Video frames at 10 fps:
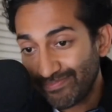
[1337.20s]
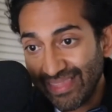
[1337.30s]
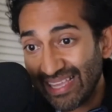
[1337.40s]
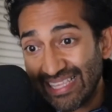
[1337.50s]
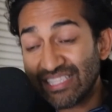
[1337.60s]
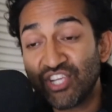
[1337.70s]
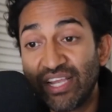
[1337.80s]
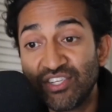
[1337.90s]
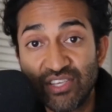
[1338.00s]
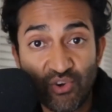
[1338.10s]
I think the
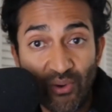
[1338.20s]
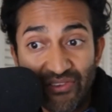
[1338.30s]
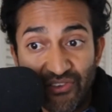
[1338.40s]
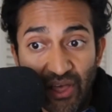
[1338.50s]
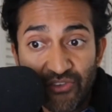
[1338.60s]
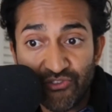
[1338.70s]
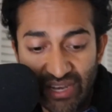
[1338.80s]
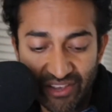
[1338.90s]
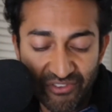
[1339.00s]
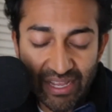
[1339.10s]
J&J story is
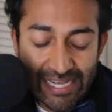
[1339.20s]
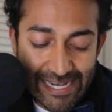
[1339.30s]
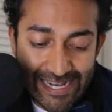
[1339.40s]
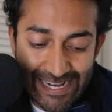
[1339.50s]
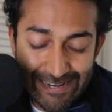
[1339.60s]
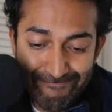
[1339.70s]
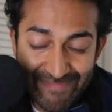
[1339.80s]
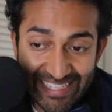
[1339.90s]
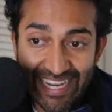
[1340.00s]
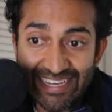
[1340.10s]
illustrative um, the
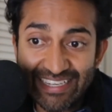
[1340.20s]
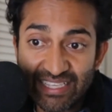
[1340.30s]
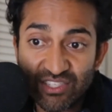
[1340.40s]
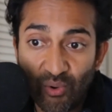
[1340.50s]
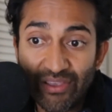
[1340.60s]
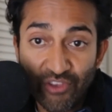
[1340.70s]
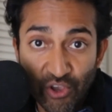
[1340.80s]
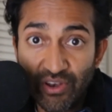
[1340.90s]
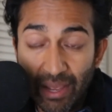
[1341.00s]
J and J story is a good.